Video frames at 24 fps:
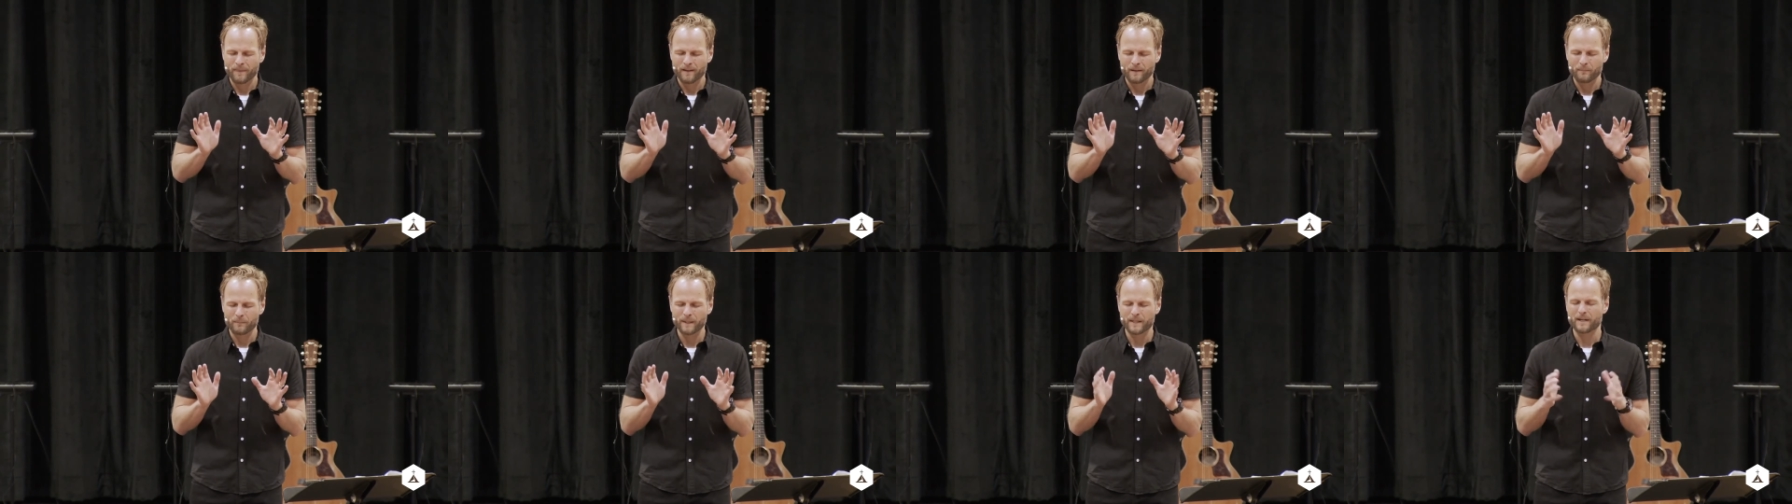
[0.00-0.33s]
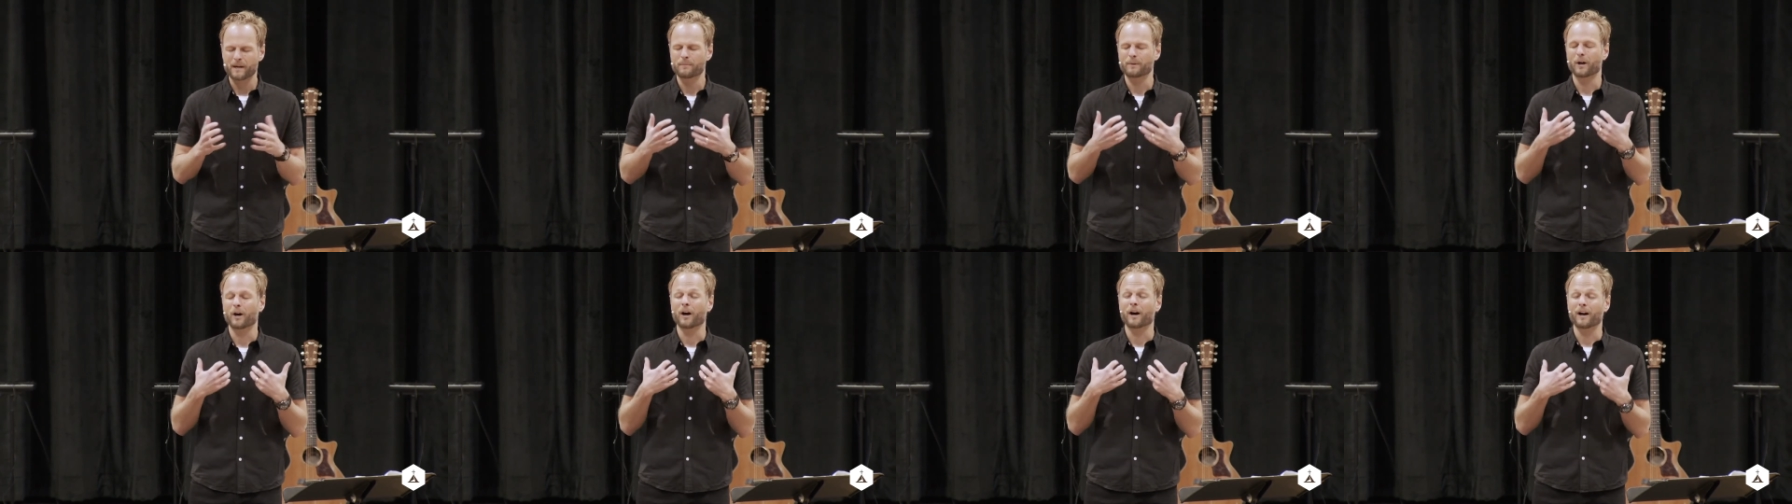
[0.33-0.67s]

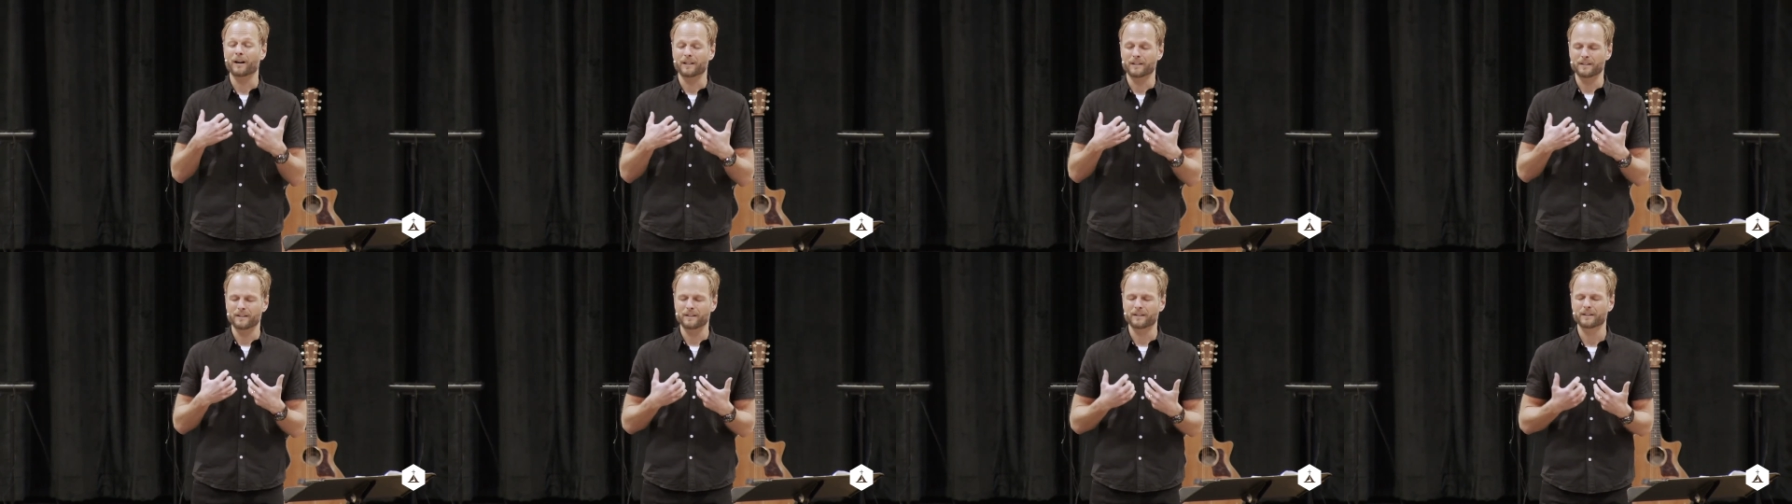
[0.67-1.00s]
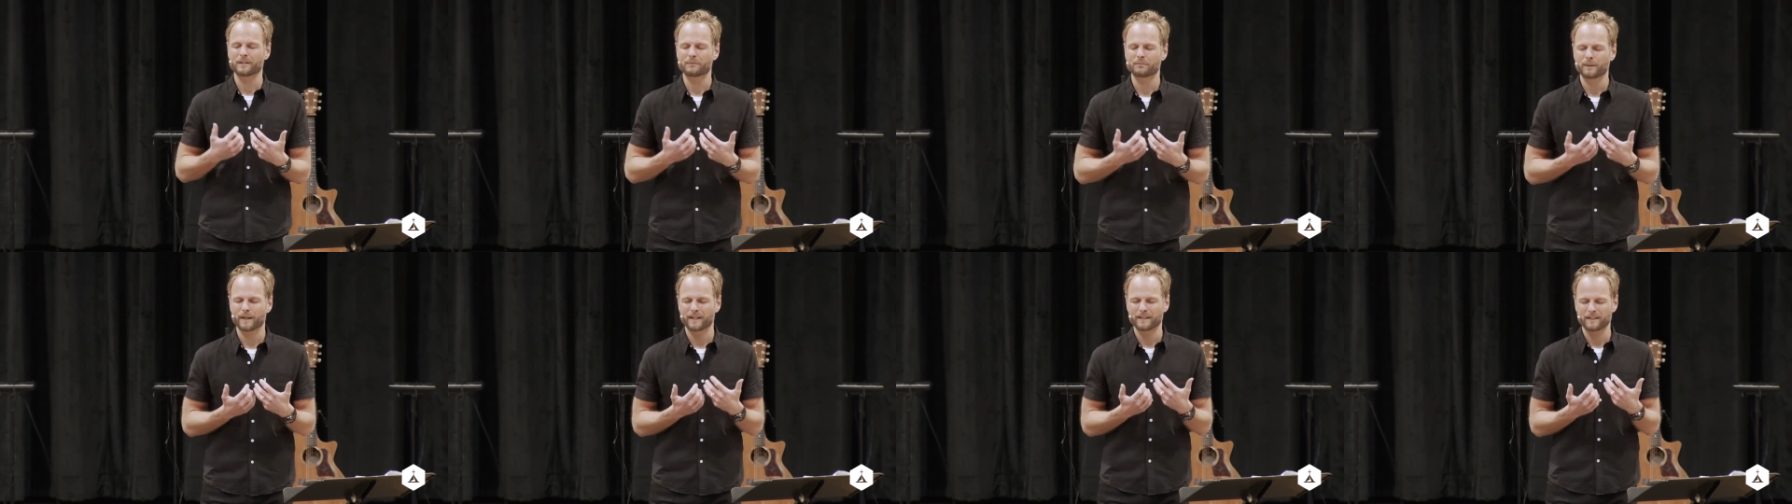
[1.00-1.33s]
become awed
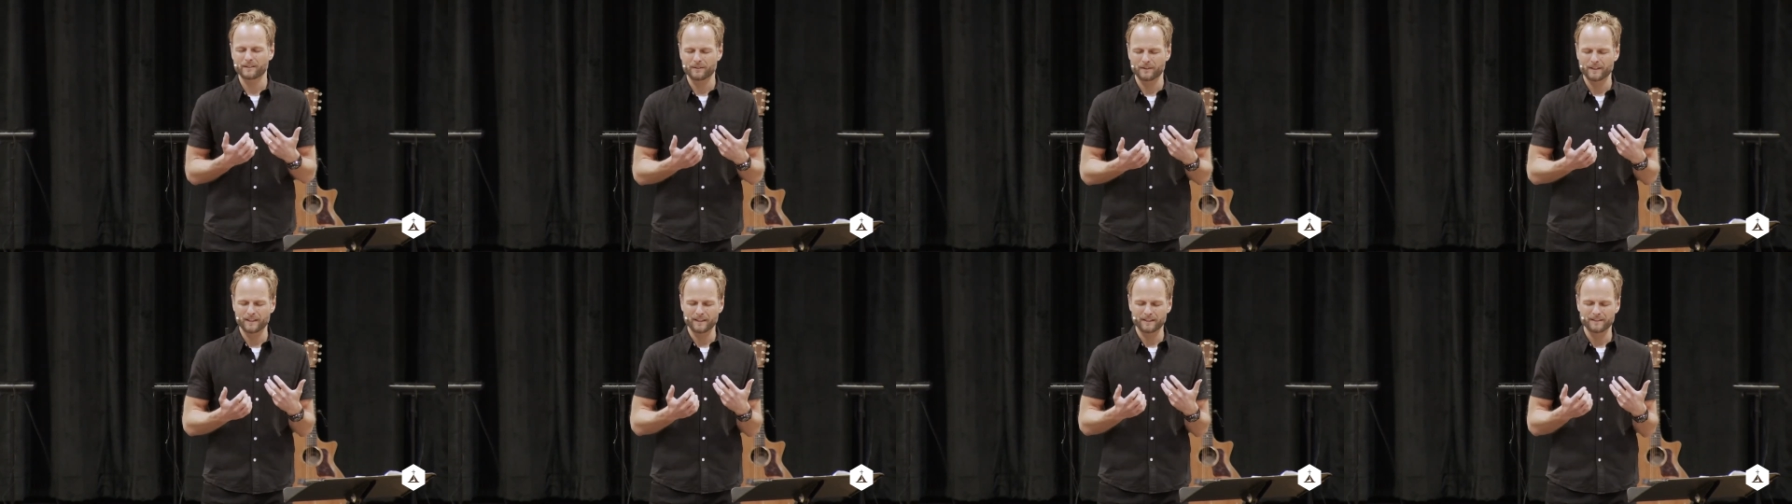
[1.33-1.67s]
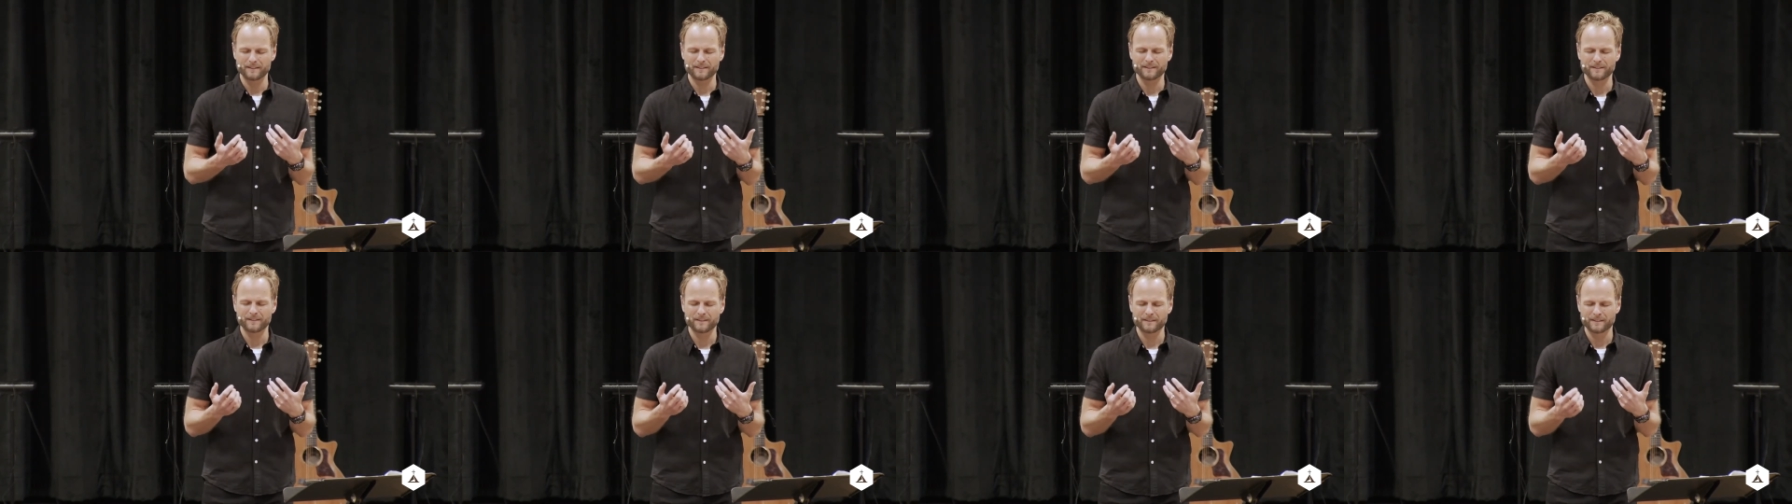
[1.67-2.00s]
by you again.